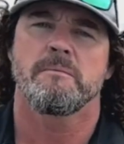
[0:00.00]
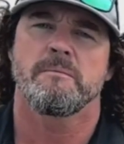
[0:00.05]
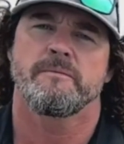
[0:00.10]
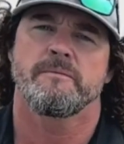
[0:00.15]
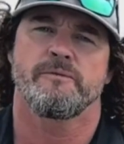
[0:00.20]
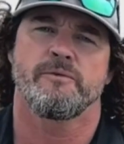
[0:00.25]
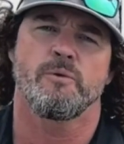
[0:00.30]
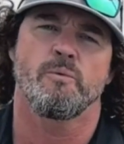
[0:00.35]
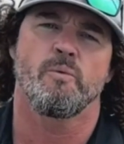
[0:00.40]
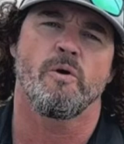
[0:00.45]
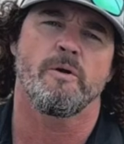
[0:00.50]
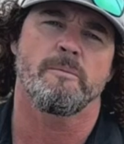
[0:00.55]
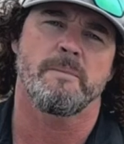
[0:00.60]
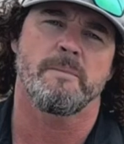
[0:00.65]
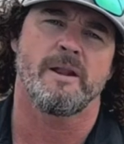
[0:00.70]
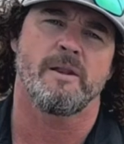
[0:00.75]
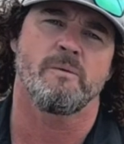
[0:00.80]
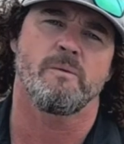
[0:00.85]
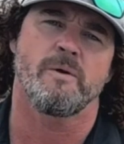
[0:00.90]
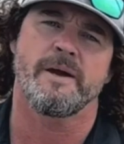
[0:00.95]
If you want
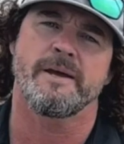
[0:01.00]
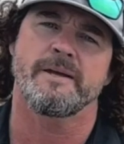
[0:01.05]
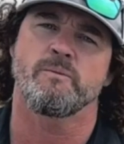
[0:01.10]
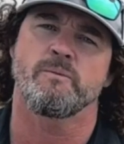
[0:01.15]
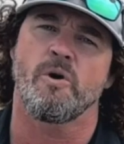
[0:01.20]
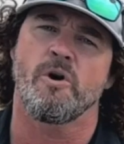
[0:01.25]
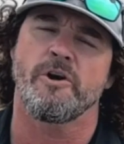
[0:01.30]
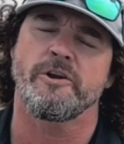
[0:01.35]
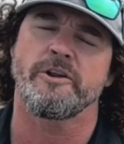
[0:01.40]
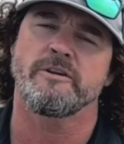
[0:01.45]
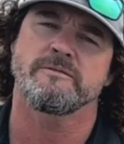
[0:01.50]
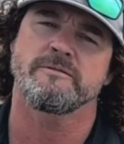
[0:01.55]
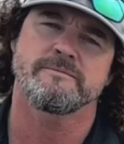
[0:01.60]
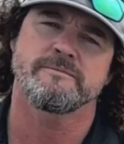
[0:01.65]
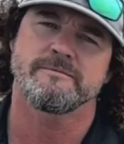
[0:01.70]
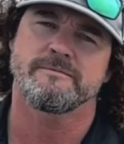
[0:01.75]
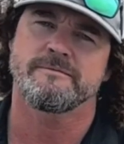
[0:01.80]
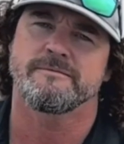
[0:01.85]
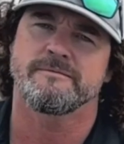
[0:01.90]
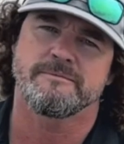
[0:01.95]
mulloway and whiting,
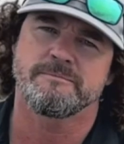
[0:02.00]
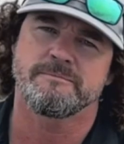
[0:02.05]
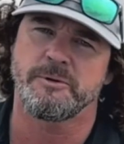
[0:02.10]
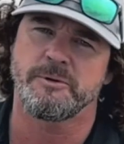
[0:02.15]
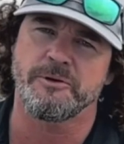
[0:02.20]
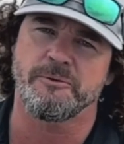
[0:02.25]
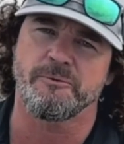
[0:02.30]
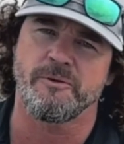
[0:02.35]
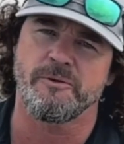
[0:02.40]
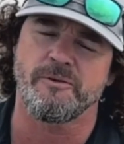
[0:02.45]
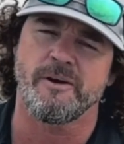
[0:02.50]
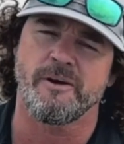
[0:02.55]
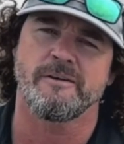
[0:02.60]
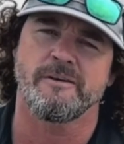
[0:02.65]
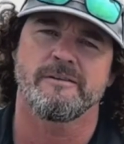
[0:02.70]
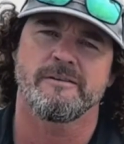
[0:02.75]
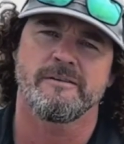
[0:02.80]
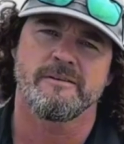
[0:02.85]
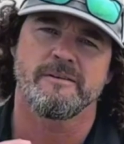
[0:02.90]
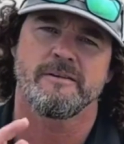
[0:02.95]
Bega River,
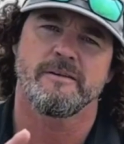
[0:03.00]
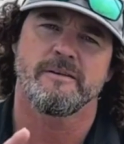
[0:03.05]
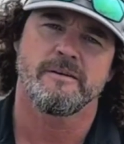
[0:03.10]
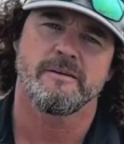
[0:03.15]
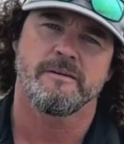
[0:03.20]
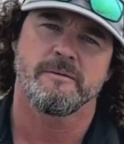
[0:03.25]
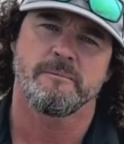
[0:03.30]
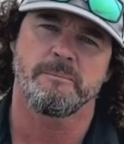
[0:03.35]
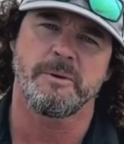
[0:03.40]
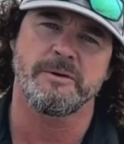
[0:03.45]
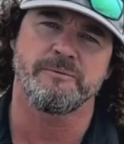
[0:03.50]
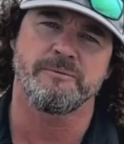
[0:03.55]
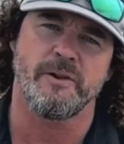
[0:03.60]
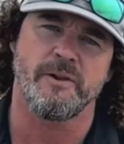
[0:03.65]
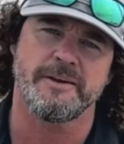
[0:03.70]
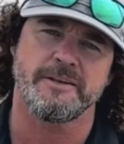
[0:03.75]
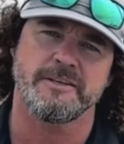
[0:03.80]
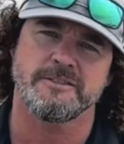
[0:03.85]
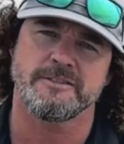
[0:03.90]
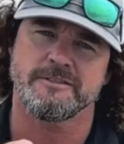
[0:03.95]
big
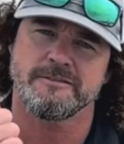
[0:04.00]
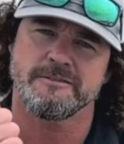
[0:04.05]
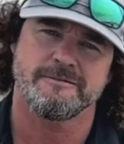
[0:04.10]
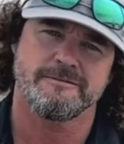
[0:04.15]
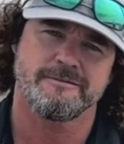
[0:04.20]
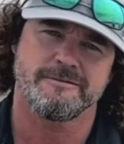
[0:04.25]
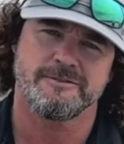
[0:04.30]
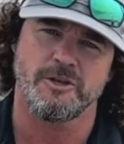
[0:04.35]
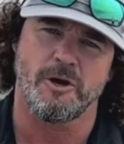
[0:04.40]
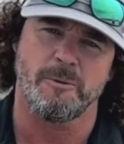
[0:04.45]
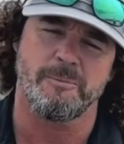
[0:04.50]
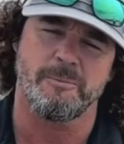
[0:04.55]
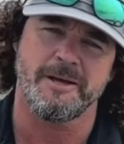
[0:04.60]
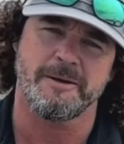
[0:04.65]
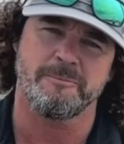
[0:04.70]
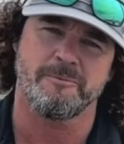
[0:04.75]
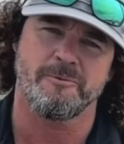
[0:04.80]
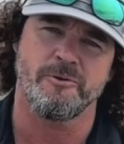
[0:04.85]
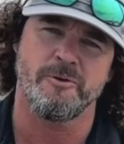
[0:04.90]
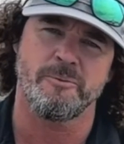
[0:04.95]
flatties, top lake
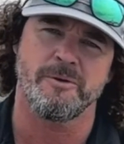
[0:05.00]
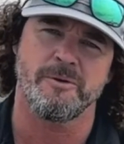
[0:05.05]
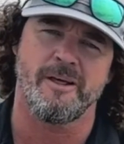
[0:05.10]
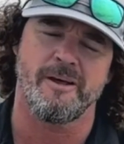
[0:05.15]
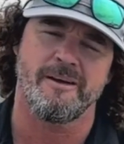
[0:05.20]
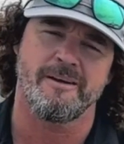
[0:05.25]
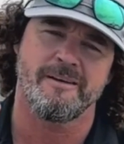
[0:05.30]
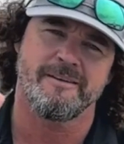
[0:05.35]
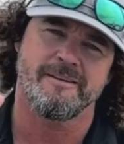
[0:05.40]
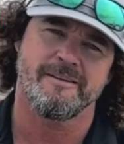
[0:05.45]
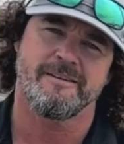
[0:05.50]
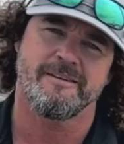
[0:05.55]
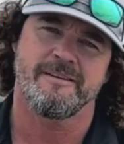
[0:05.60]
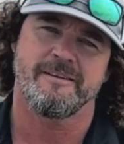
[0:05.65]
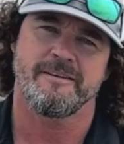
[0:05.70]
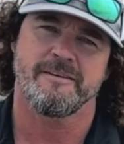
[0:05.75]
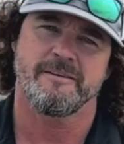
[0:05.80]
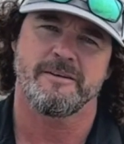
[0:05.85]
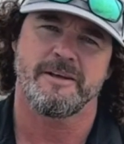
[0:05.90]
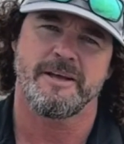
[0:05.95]
marimbula,
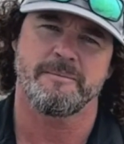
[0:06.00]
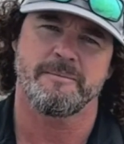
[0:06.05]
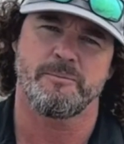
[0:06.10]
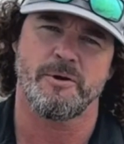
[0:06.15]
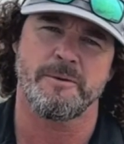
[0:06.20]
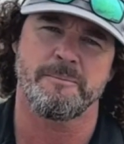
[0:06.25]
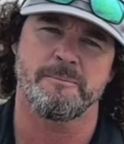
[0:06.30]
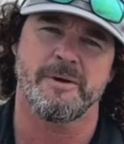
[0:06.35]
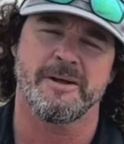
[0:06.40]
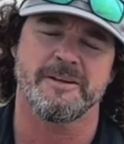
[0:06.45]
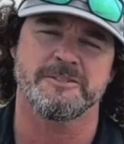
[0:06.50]
bread and butter